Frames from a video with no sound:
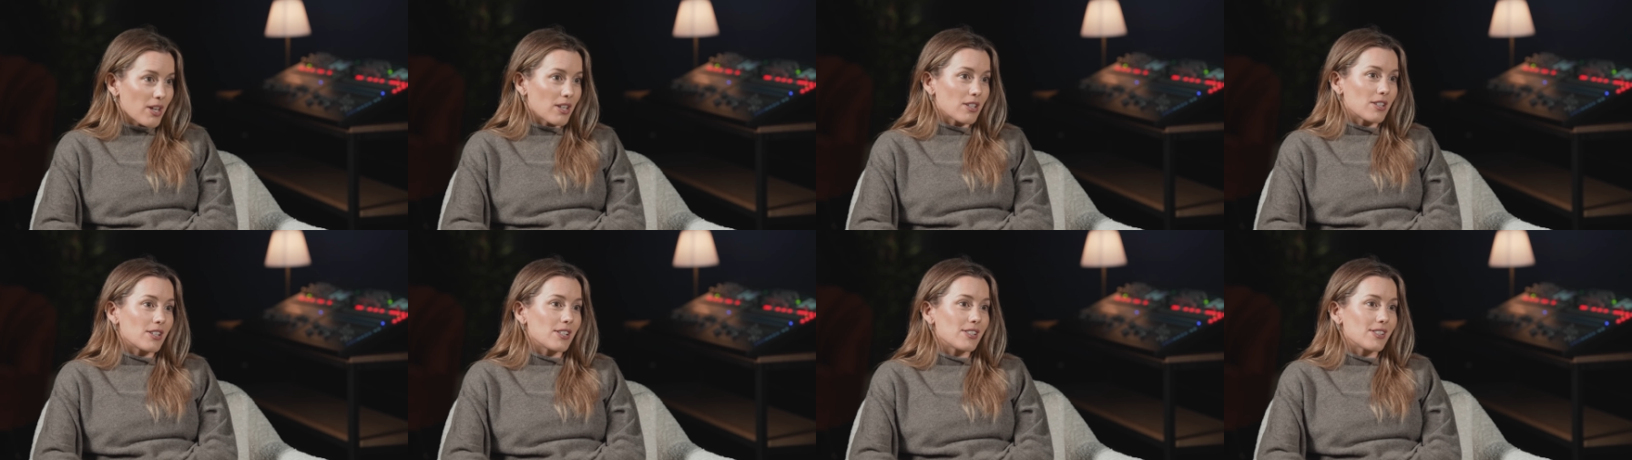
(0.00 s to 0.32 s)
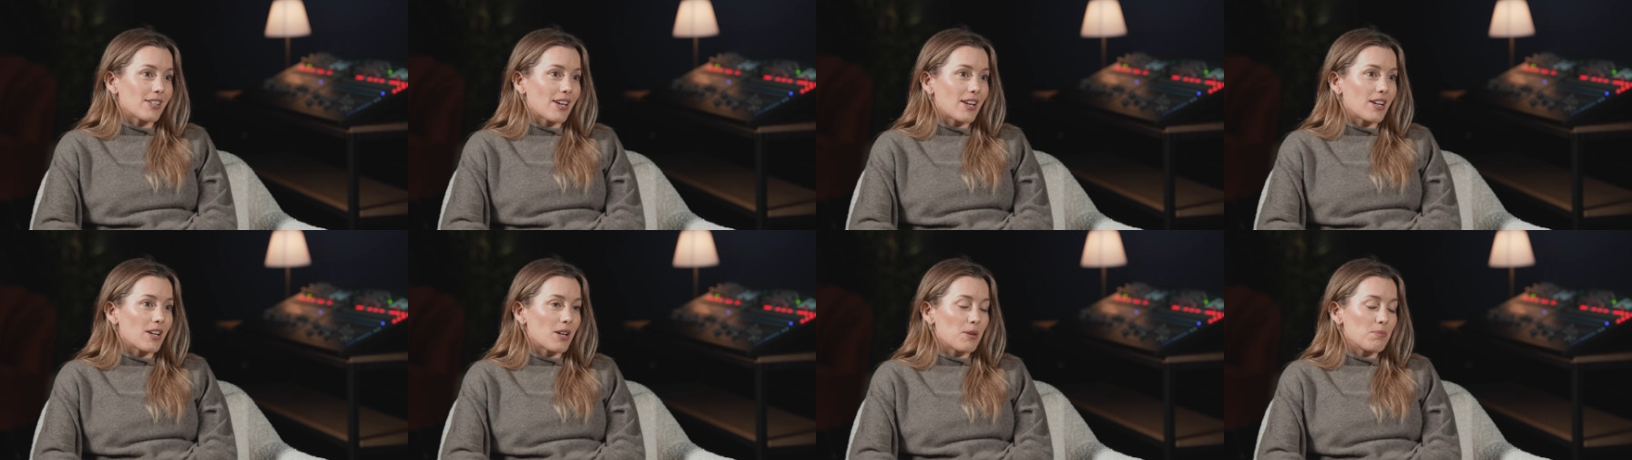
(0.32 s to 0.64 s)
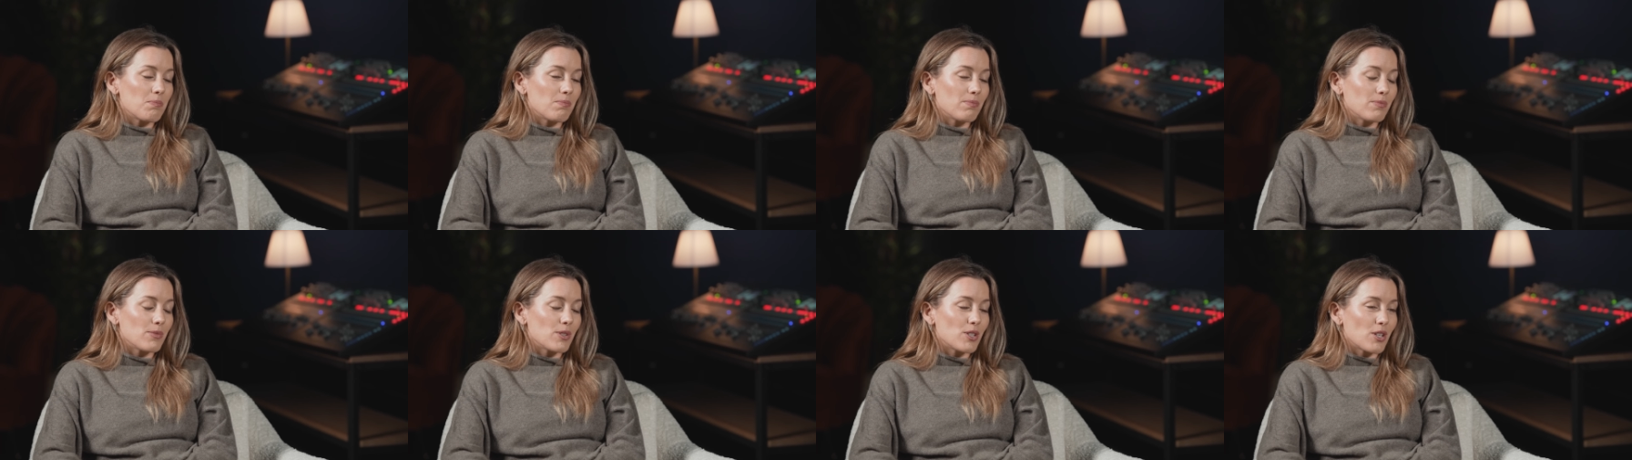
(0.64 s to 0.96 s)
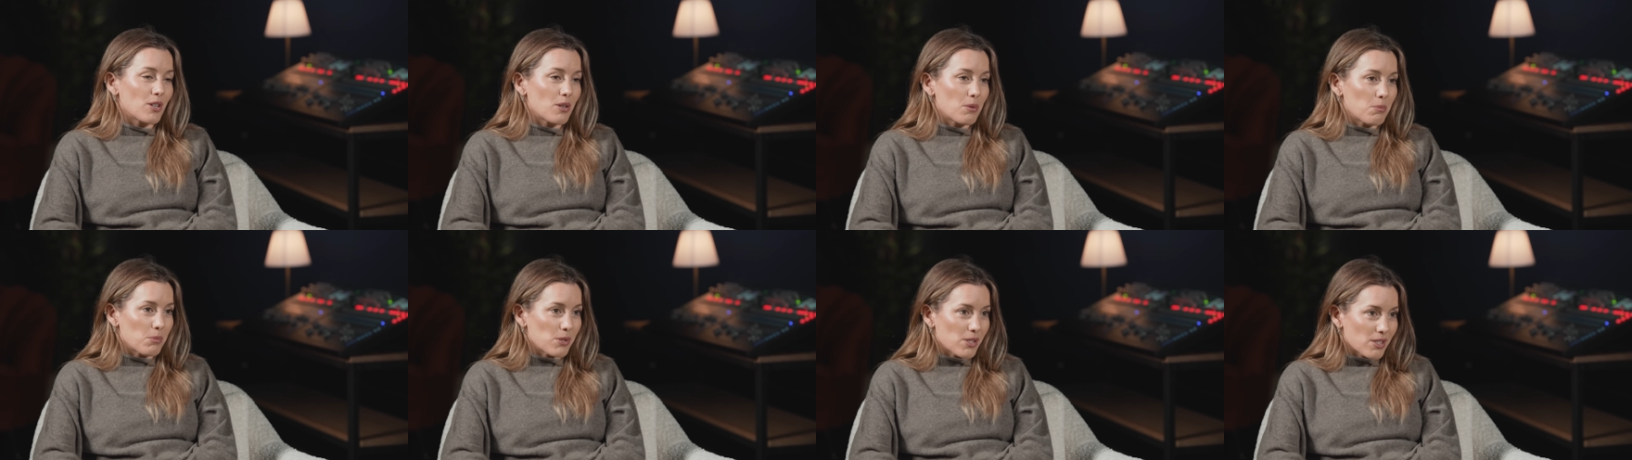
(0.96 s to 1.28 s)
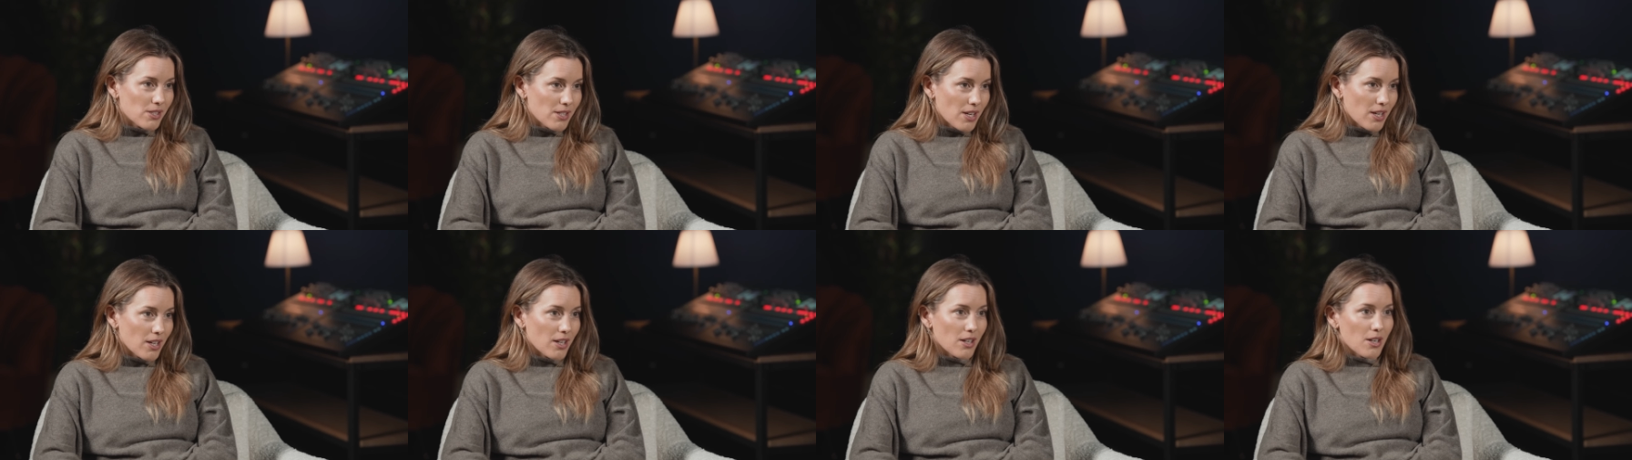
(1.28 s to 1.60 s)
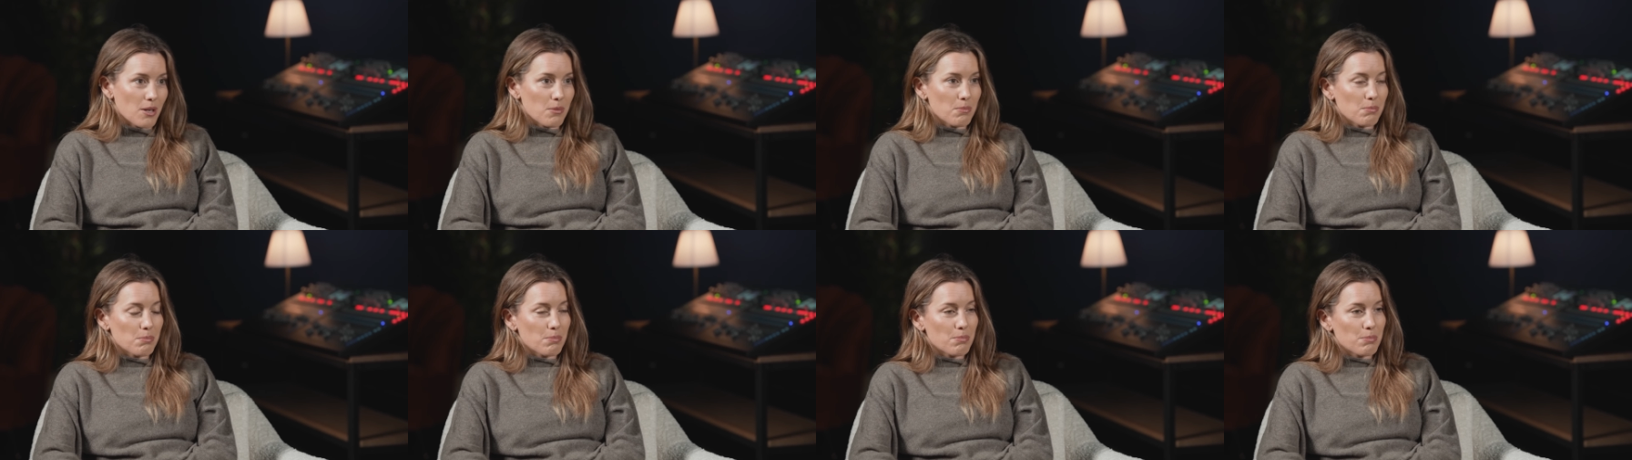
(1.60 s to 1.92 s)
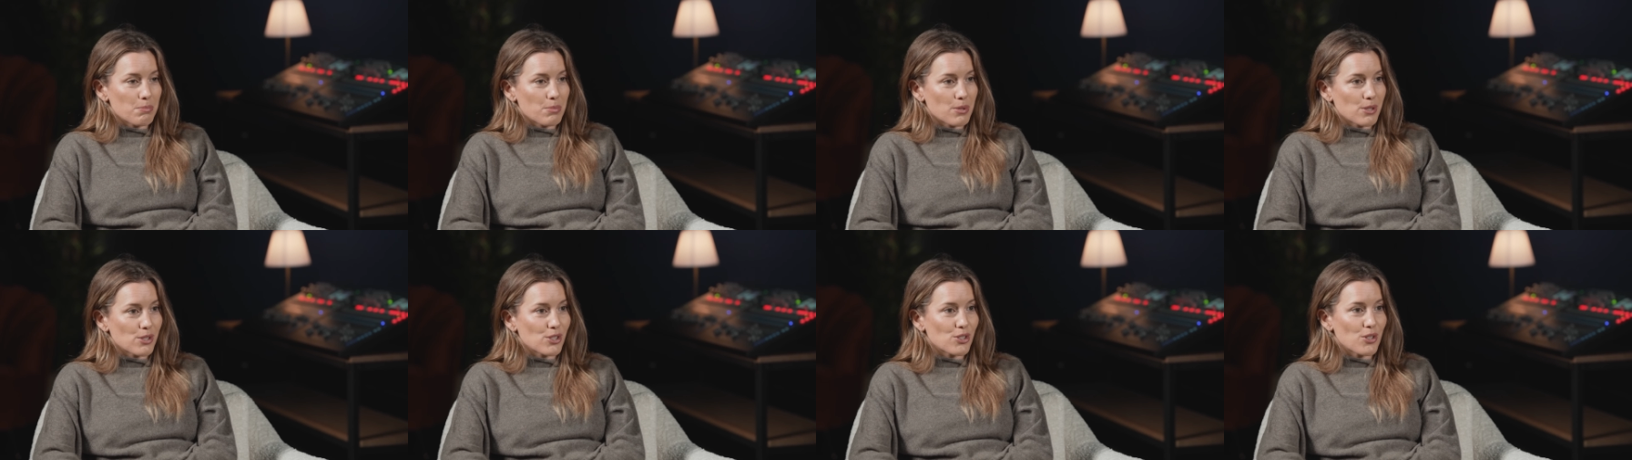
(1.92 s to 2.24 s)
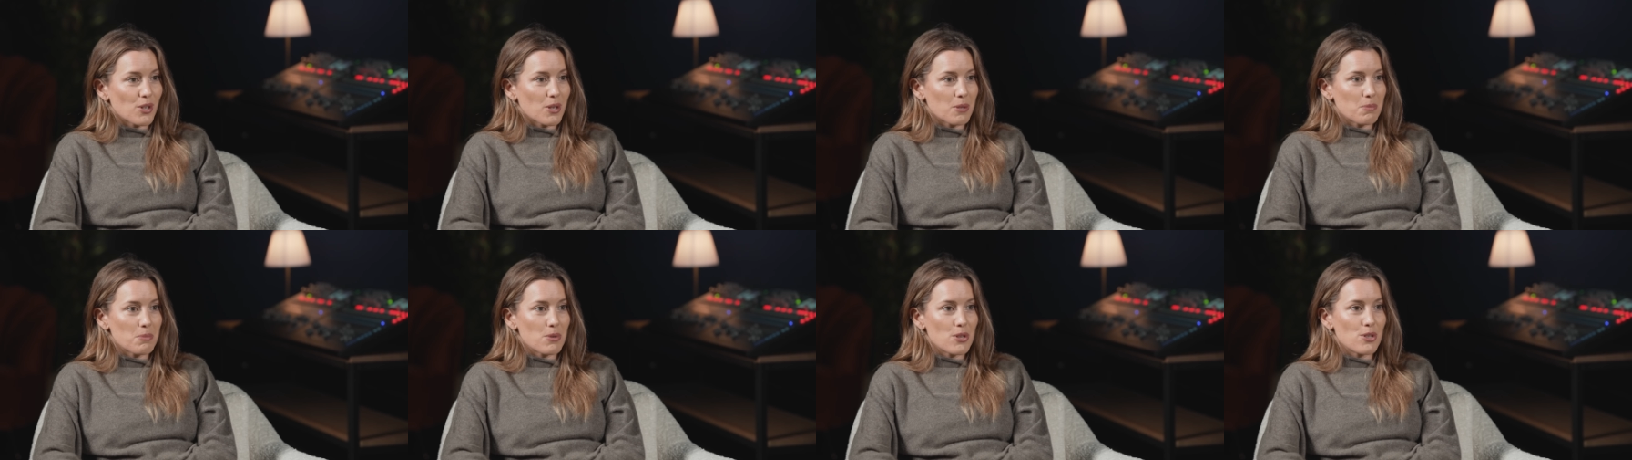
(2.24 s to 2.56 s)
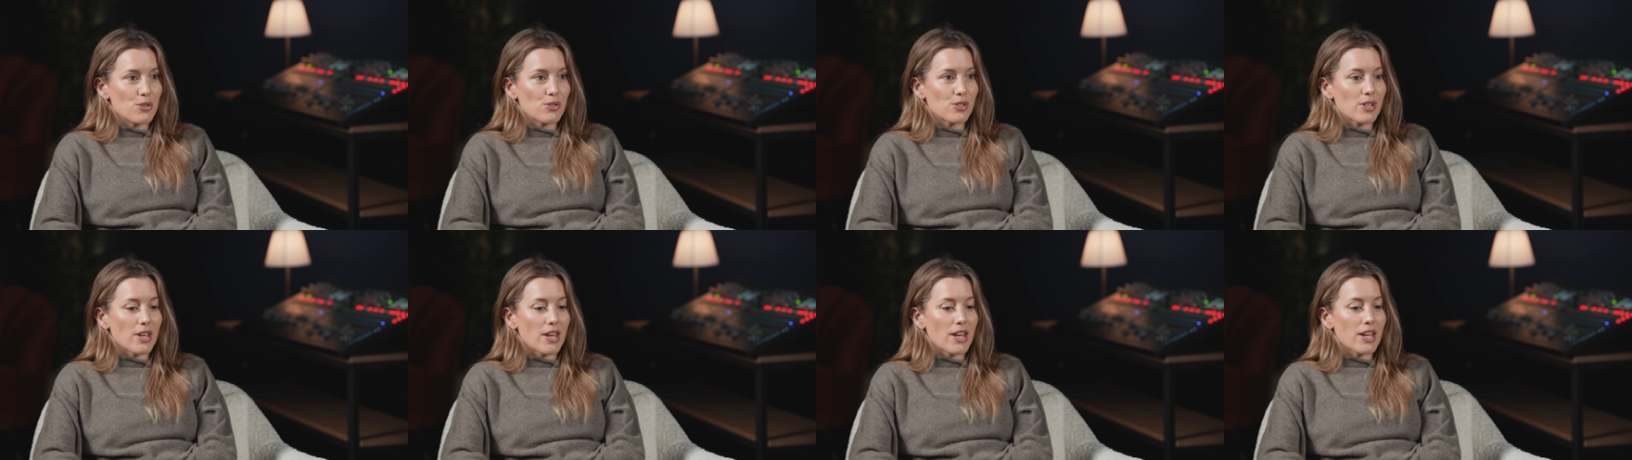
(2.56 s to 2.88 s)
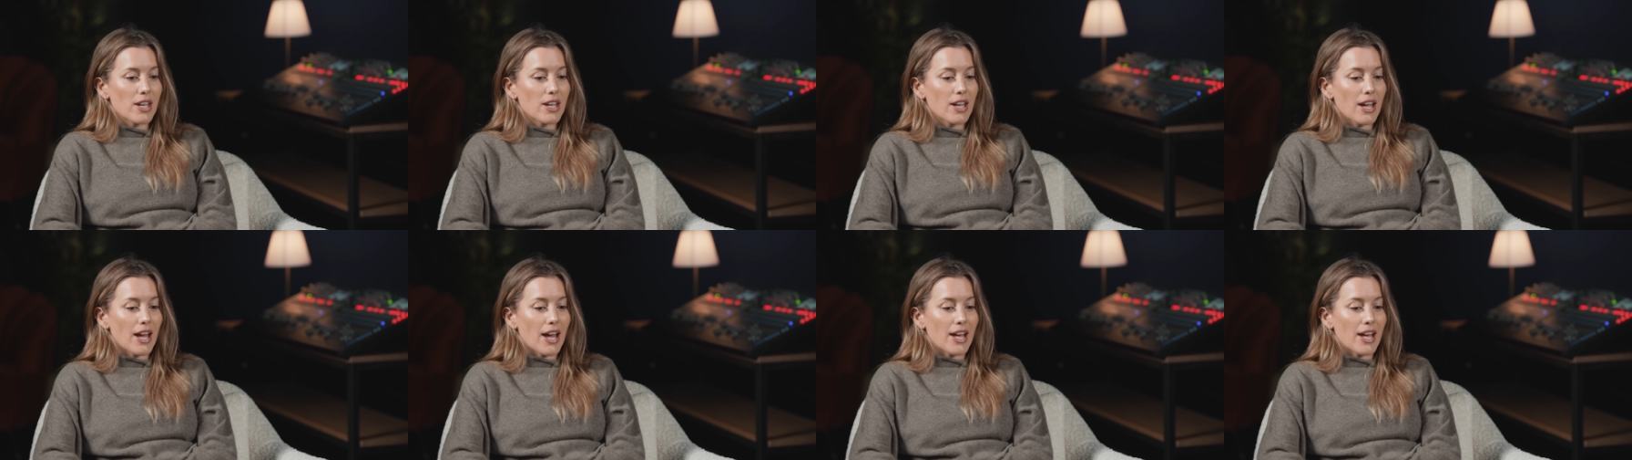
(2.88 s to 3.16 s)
And I said, I'm, you know, I'm a singer, I'm pursuing music.